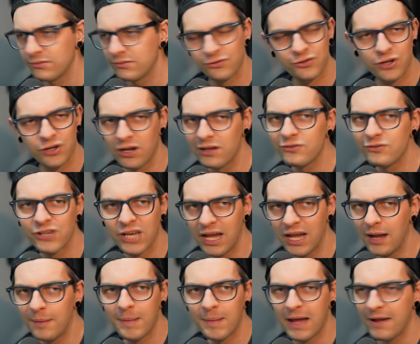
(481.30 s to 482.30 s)
Charge it
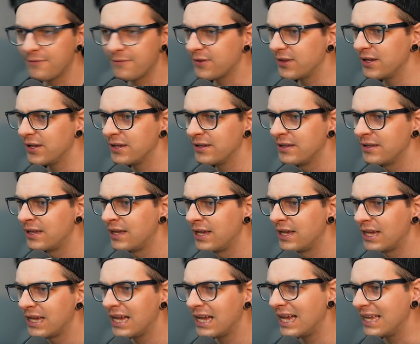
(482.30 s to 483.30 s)
up after,
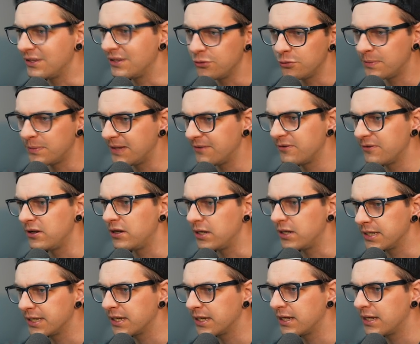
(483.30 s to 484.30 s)
you'll be
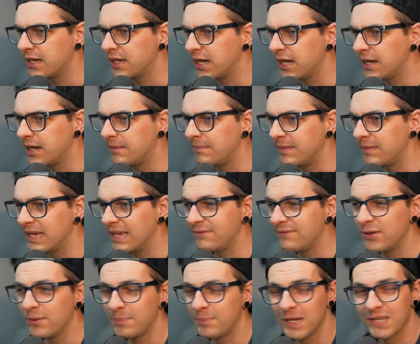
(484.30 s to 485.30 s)
fine. If
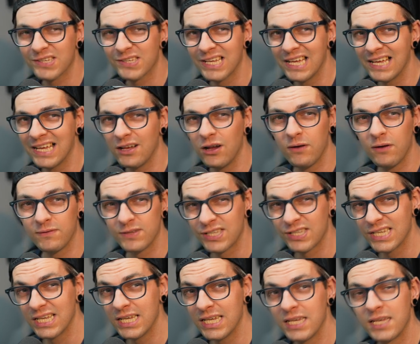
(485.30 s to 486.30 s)
you're busking,
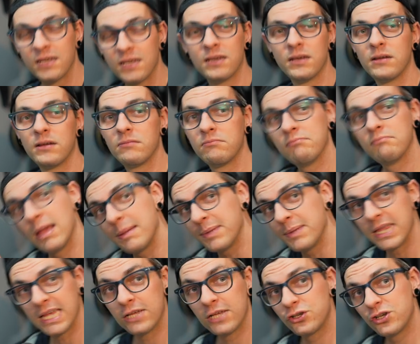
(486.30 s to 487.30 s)
obviously maybe
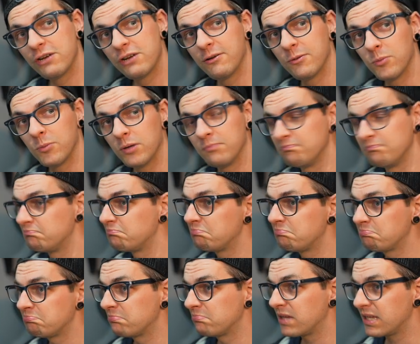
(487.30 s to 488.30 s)
the Ed Sheeran one
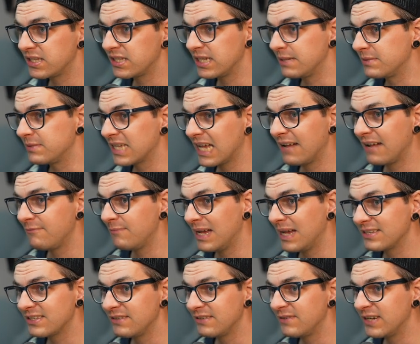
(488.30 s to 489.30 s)
seems to have
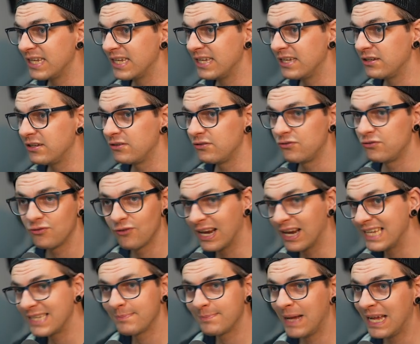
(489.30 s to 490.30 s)
massively
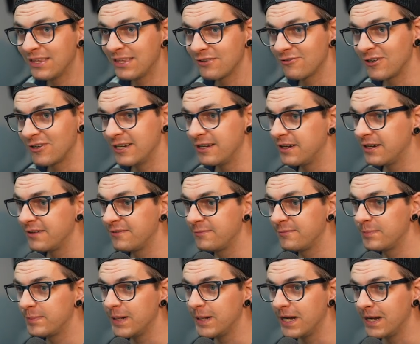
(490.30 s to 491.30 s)
great battery life,
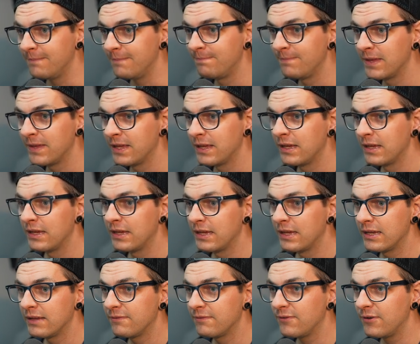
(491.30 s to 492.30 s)
but
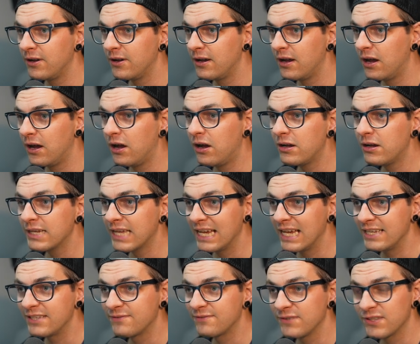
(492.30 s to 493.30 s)
for our
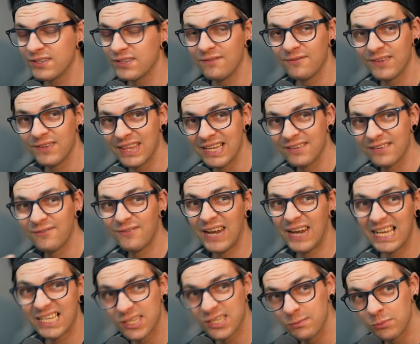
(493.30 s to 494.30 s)
case, for something that's
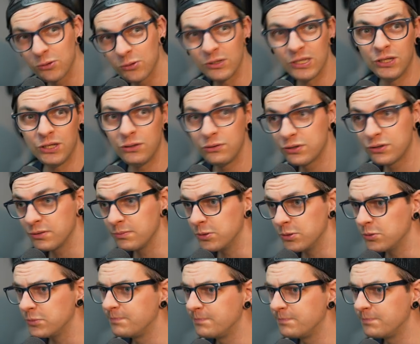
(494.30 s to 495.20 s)
flexible and usable,